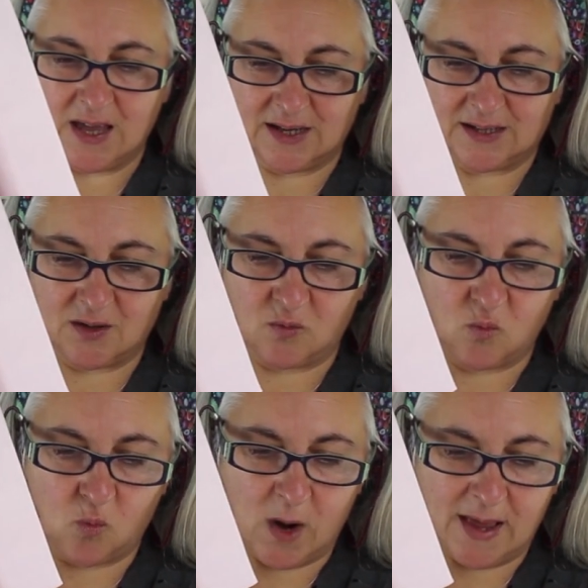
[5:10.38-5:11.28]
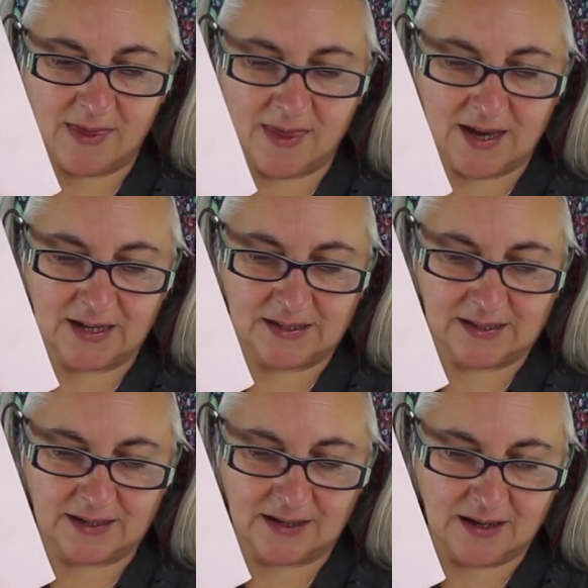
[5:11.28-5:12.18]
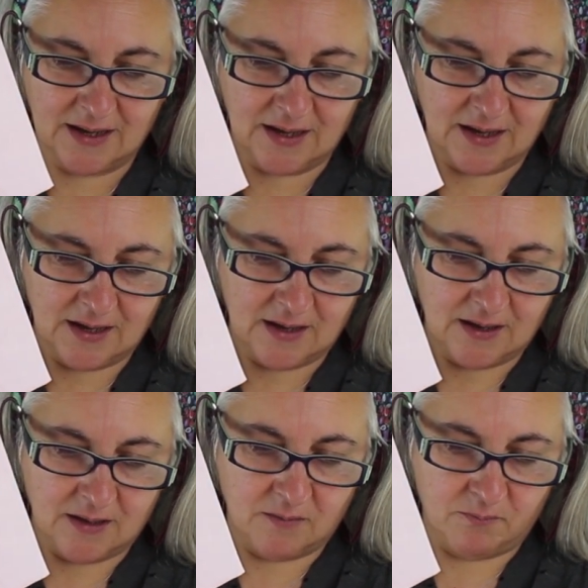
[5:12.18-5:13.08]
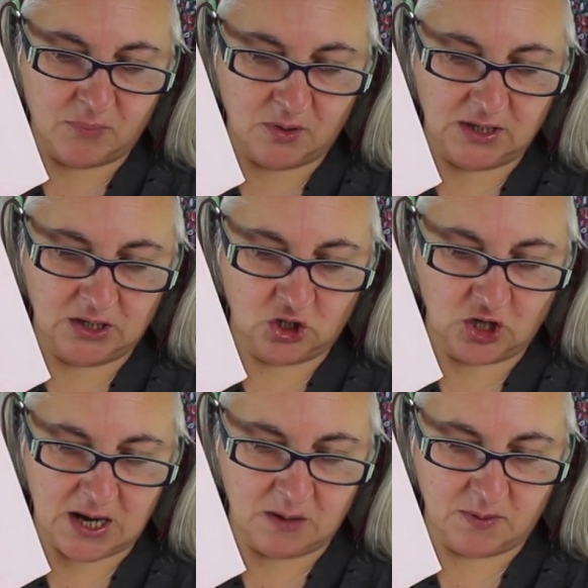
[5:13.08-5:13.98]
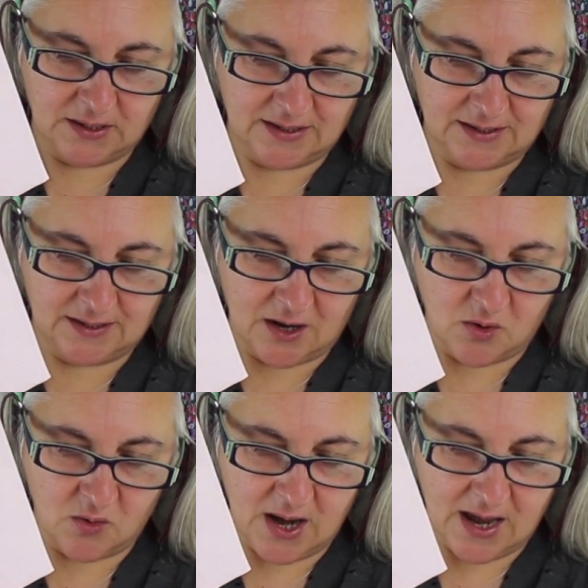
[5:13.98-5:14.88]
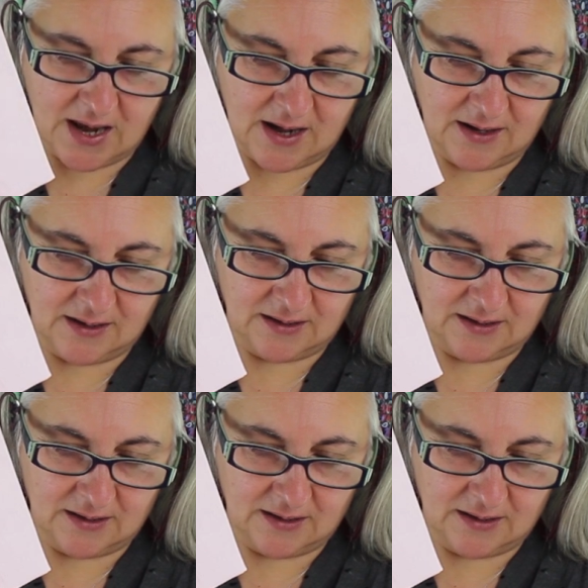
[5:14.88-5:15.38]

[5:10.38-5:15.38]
is that when this bodice shape is sewn in.